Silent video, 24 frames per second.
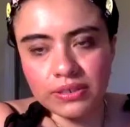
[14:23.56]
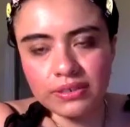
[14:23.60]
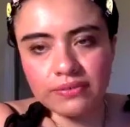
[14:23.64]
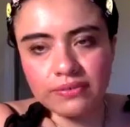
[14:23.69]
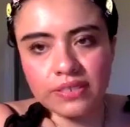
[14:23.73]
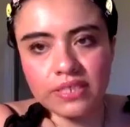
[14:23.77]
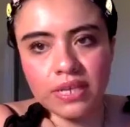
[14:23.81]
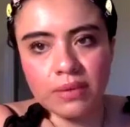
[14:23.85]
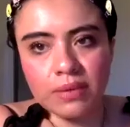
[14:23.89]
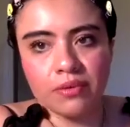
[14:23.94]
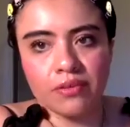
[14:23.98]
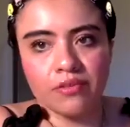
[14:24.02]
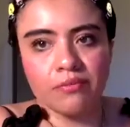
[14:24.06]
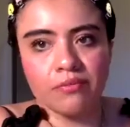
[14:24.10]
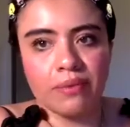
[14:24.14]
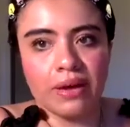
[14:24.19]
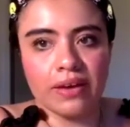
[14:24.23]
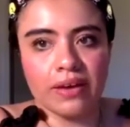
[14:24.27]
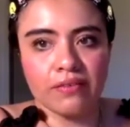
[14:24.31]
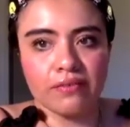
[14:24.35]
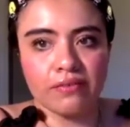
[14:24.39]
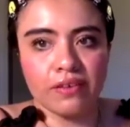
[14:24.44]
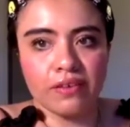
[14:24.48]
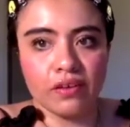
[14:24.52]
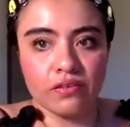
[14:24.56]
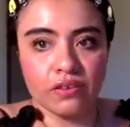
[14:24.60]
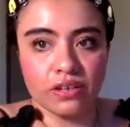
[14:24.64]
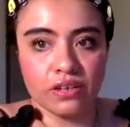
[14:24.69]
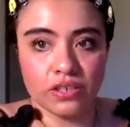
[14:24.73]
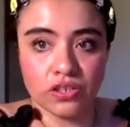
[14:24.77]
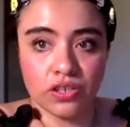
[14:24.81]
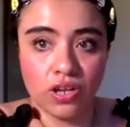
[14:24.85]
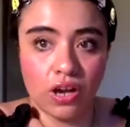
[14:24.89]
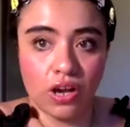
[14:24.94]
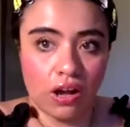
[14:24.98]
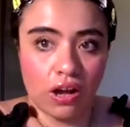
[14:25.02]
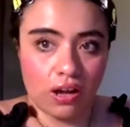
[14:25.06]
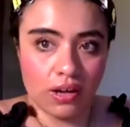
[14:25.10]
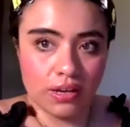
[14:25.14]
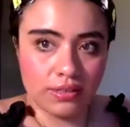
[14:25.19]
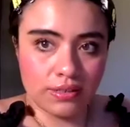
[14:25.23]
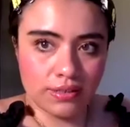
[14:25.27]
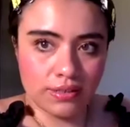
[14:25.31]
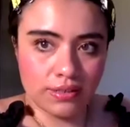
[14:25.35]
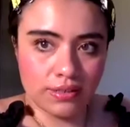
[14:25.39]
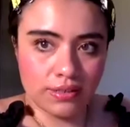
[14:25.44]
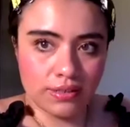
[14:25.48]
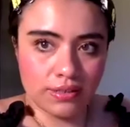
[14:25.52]
of some of my favorite
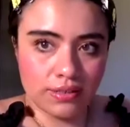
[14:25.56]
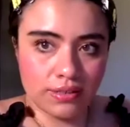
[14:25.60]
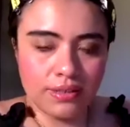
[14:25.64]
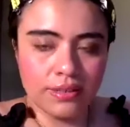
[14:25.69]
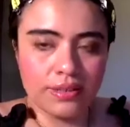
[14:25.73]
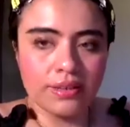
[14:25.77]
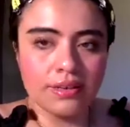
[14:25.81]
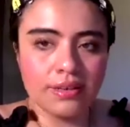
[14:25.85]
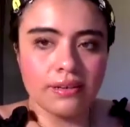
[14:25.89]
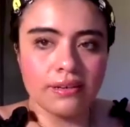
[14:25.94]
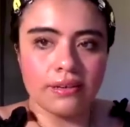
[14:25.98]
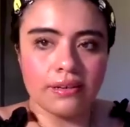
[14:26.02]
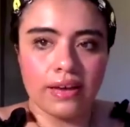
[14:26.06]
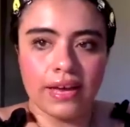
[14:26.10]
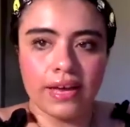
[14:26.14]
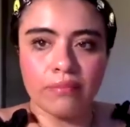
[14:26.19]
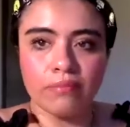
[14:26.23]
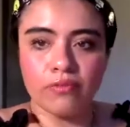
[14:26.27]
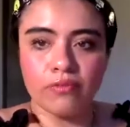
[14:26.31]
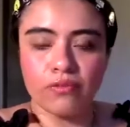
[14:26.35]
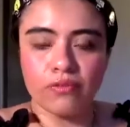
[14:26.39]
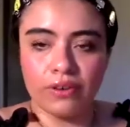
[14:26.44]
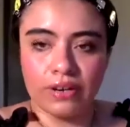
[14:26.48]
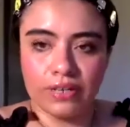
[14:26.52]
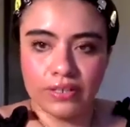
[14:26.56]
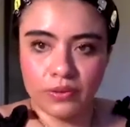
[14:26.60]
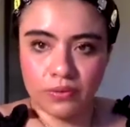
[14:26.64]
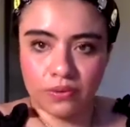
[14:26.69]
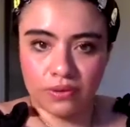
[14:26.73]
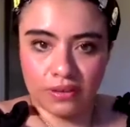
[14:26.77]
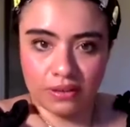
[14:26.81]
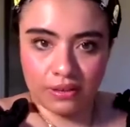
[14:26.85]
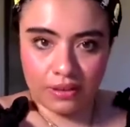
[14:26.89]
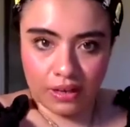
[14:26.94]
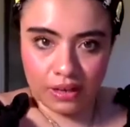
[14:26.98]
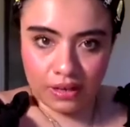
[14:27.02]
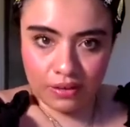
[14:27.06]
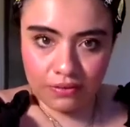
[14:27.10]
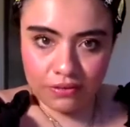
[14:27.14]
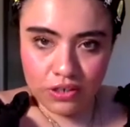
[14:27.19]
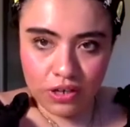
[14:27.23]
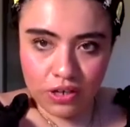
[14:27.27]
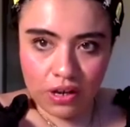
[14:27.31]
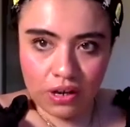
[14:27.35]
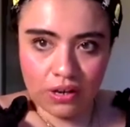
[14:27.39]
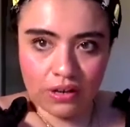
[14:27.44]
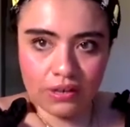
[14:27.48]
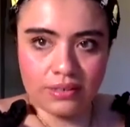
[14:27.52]
dogs. I'm friends with a lot of
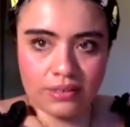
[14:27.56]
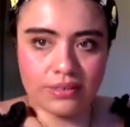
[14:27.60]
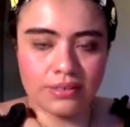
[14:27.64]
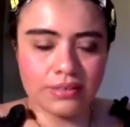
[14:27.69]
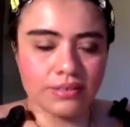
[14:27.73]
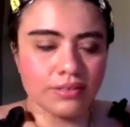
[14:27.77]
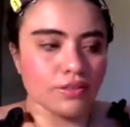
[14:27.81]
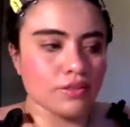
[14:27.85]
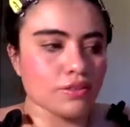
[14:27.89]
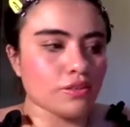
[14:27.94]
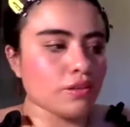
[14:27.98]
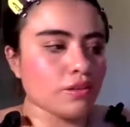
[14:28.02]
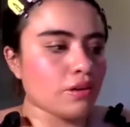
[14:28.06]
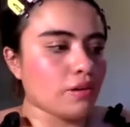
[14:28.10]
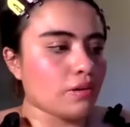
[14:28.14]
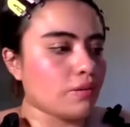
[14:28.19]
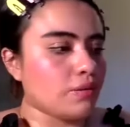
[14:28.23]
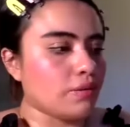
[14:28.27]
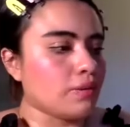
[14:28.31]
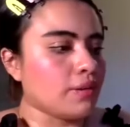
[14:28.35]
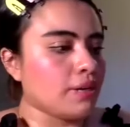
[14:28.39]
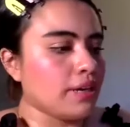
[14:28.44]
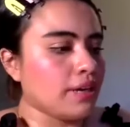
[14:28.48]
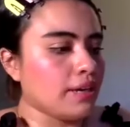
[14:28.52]
dogs. And so